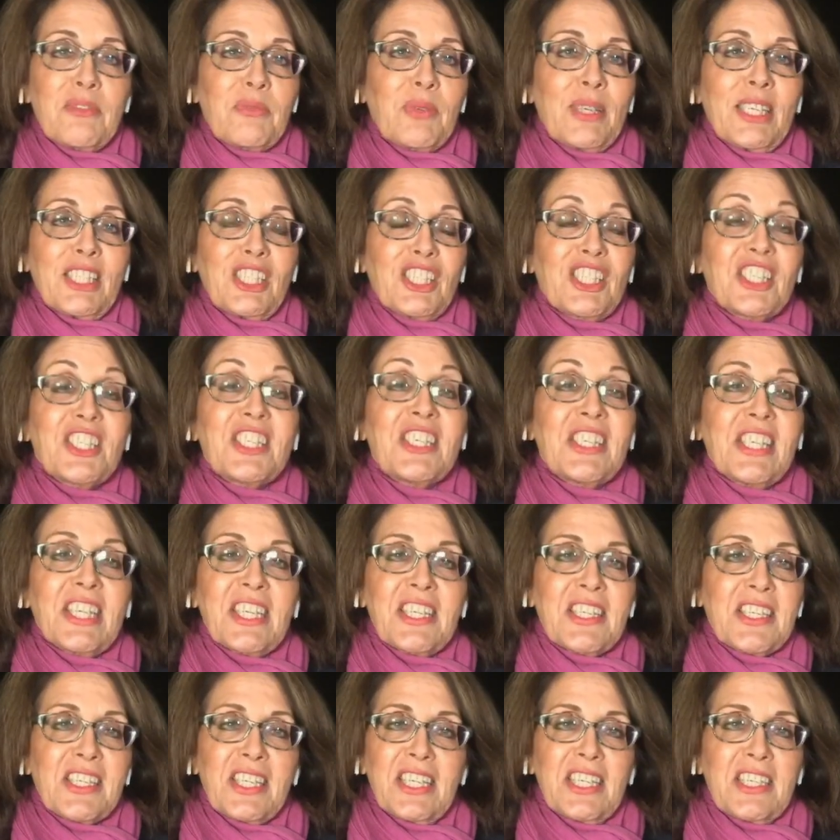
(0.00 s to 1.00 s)
reached
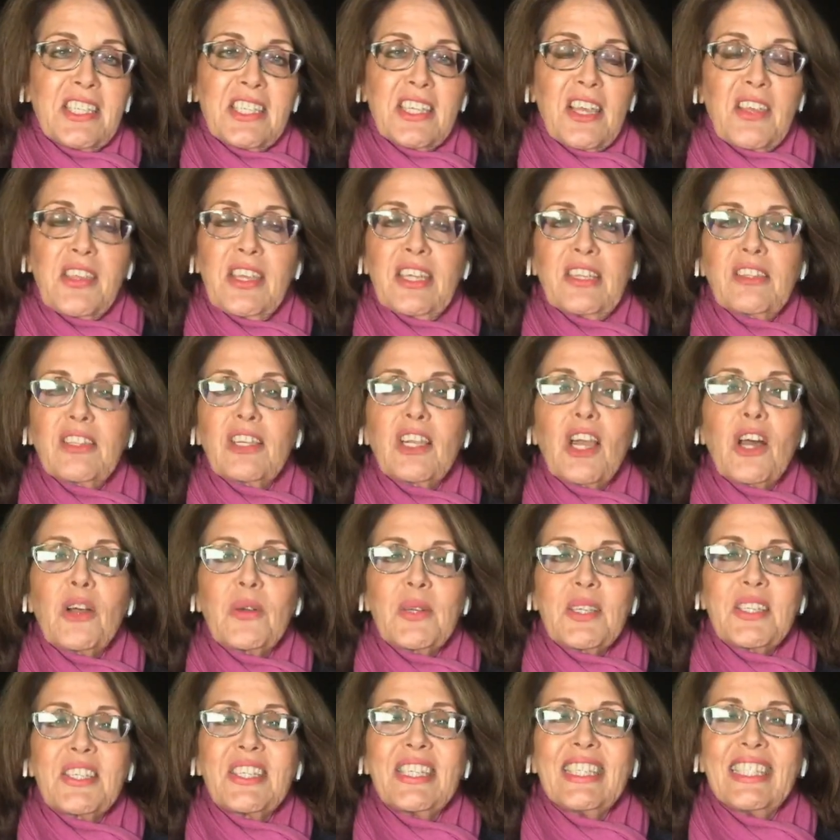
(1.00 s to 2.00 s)
6 seats, I think the
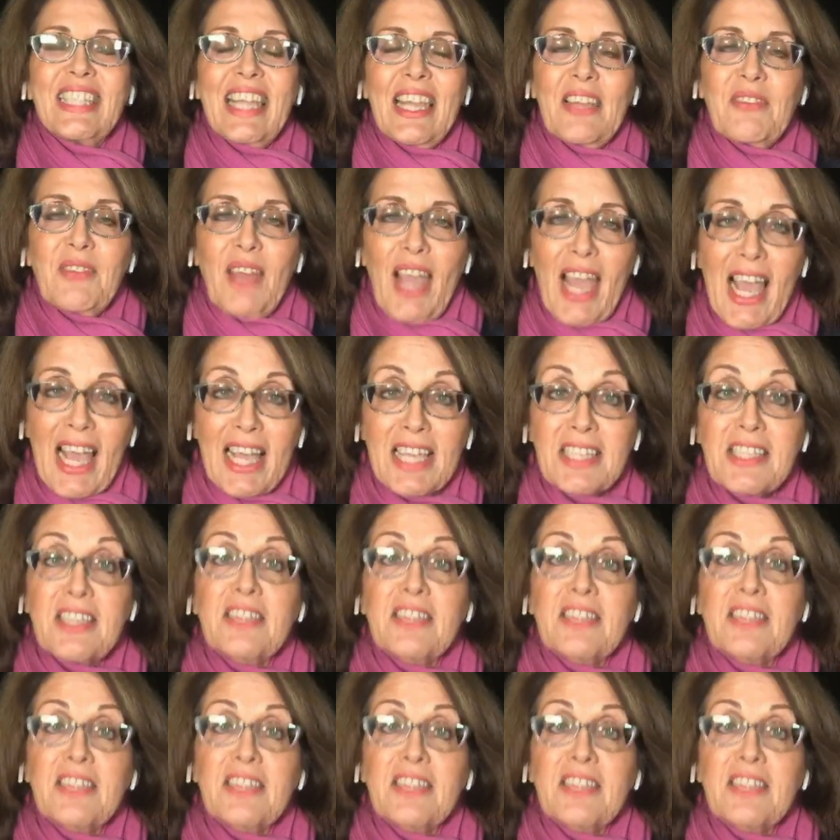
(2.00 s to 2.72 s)
lowest it ever has,